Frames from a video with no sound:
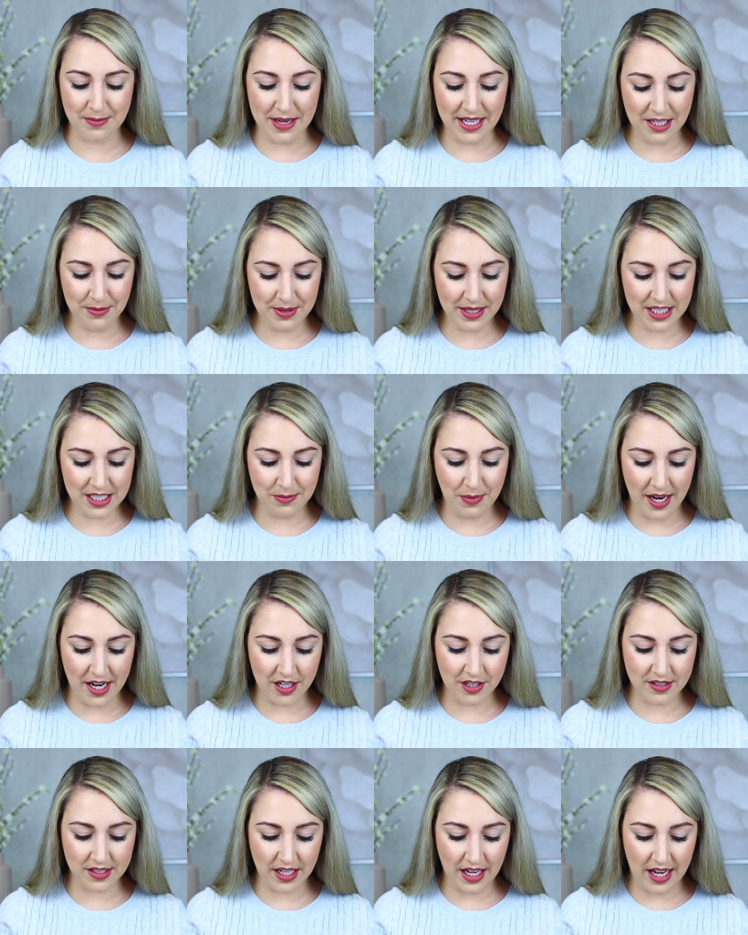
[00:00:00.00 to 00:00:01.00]
makeup
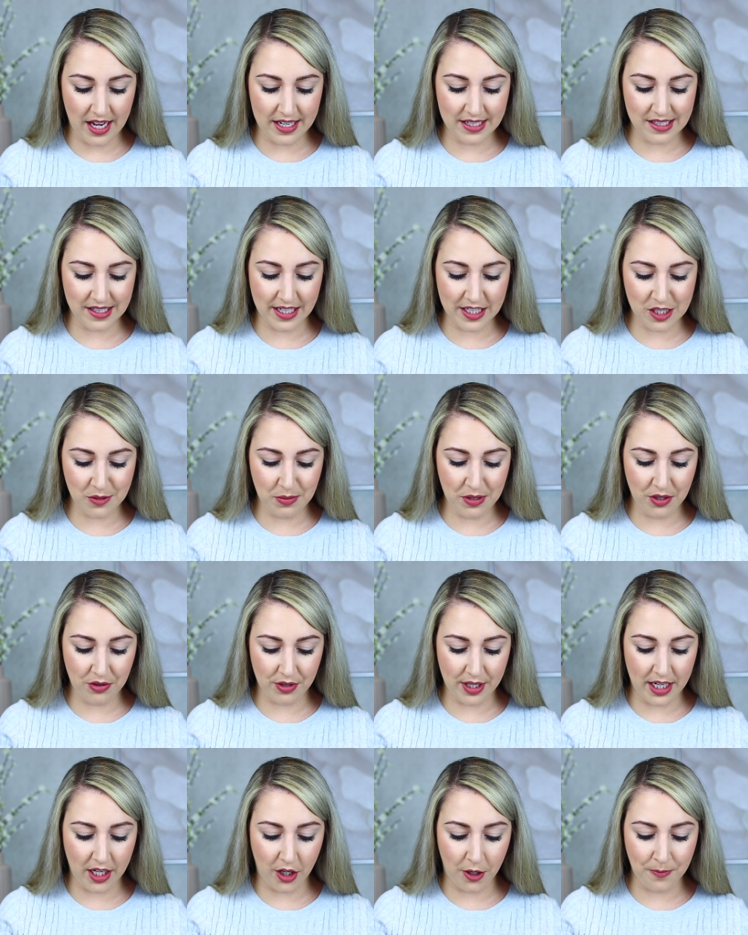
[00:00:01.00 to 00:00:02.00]
expires, guys. Let's be
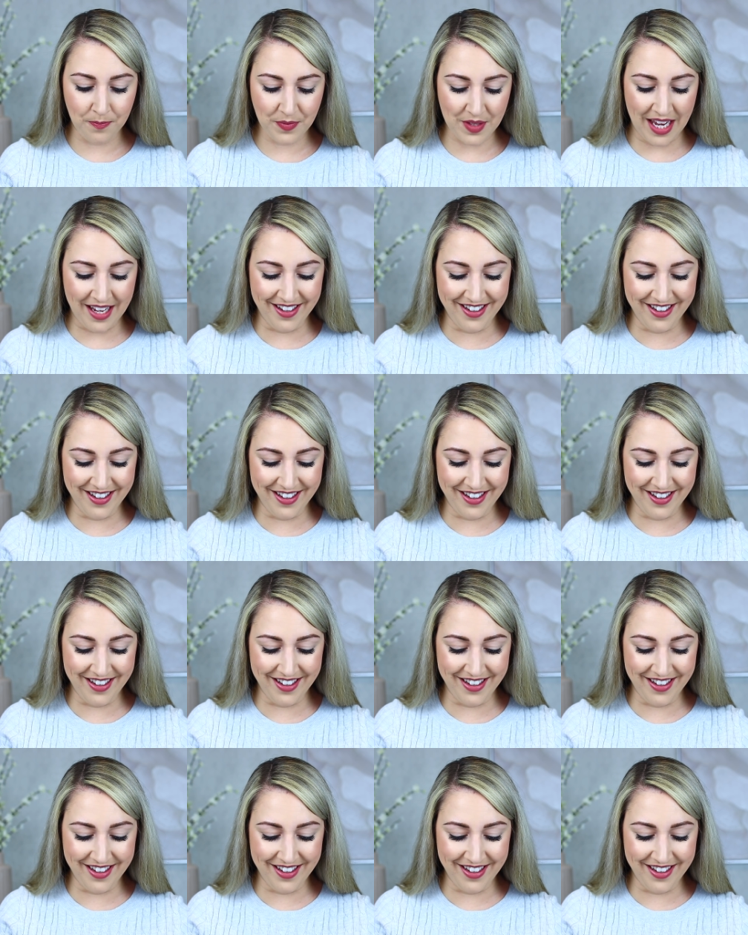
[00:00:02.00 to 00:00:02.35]
real.